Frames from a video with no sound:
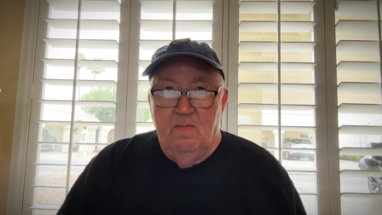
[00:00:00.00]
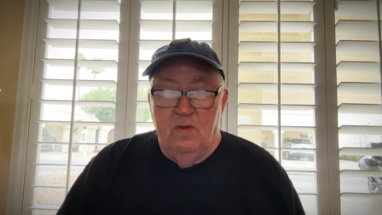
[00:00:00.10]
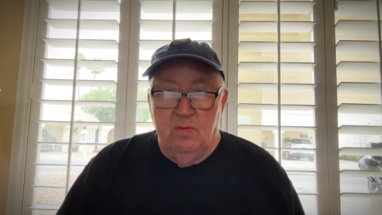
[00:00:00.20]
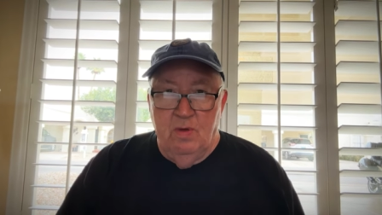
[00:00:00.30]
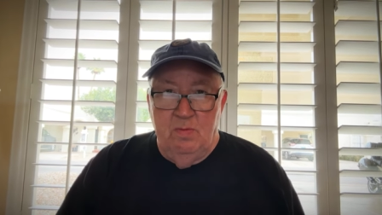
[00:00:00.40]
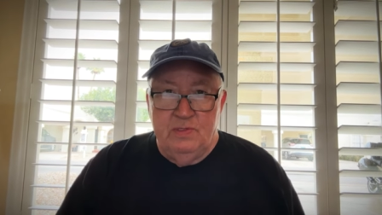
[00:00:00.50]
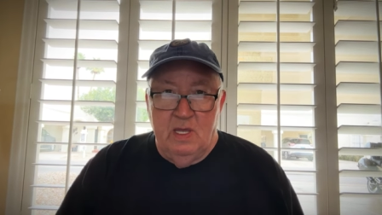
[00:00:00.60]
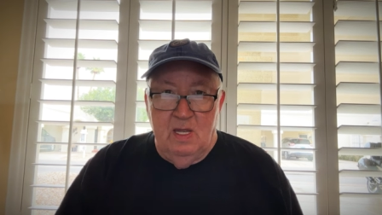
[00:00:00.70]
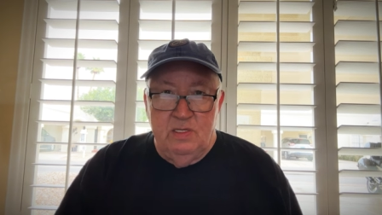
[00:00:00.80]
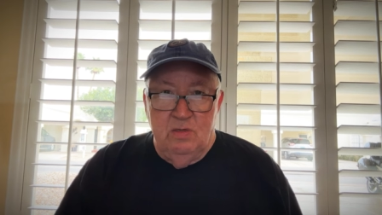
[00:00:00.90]
on the
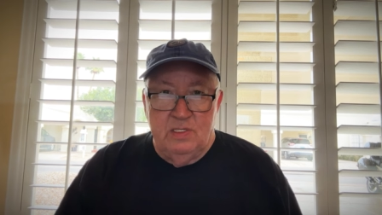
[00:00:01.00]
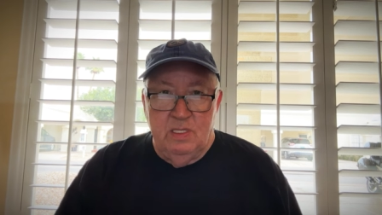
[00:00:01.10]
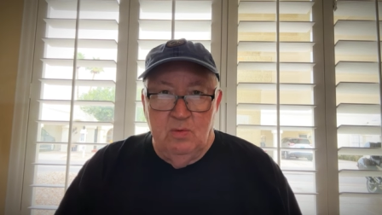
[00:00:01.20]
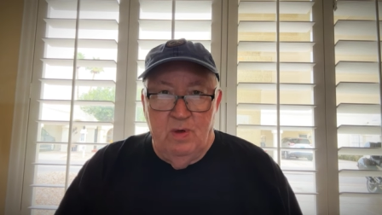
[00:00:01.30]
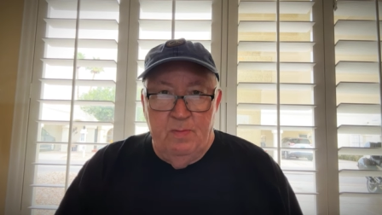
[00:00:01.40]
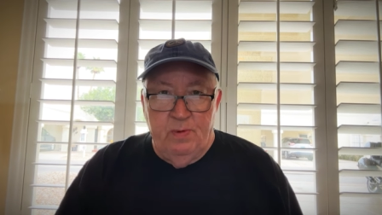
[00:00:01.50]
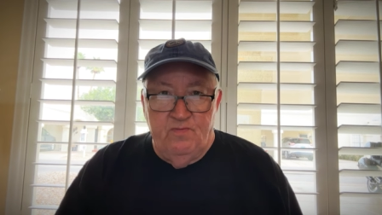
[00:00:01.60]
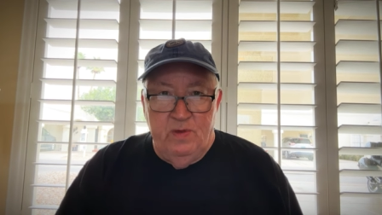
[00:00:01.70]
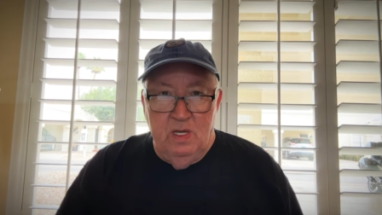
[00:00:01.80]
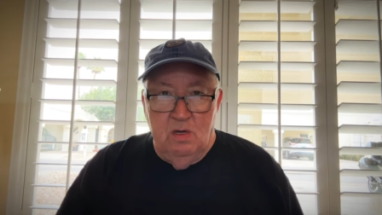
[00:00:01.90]
website, you'll see the weapon
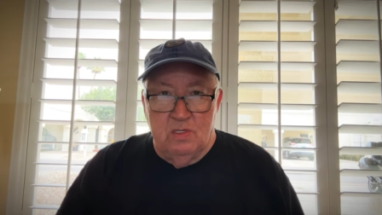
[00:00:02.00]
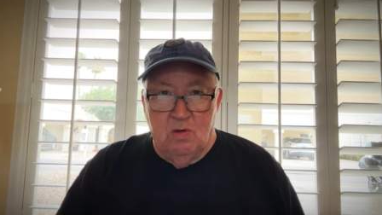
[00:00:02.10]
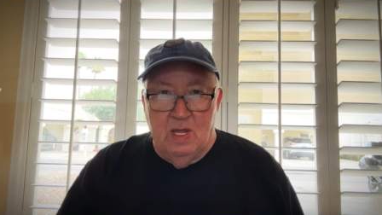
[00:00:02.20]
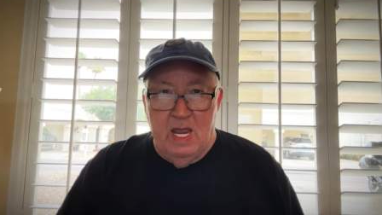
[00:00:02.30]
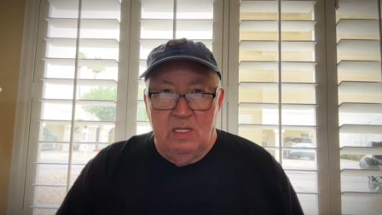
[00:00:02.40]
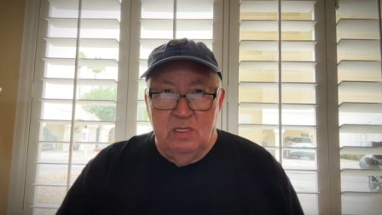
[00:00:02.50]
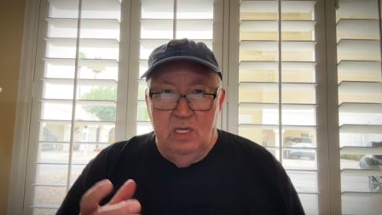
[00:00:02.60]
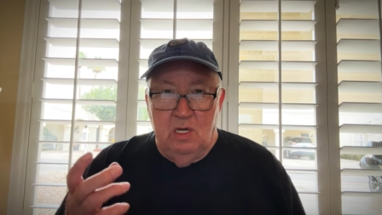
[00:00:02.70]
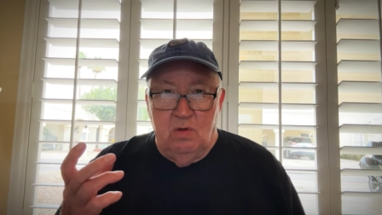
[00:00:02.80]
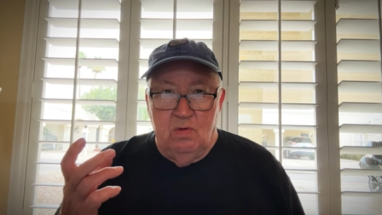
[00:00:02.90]
feeders are like,
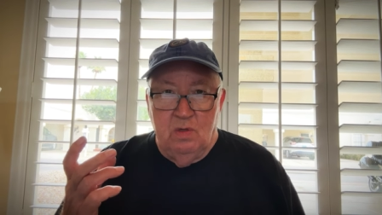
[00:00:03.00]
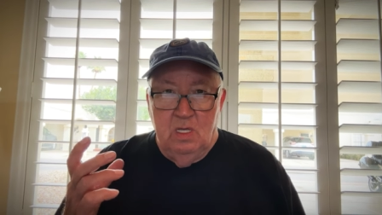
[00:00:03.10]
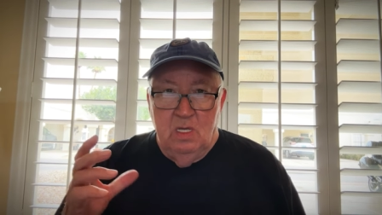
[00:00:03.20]
you know,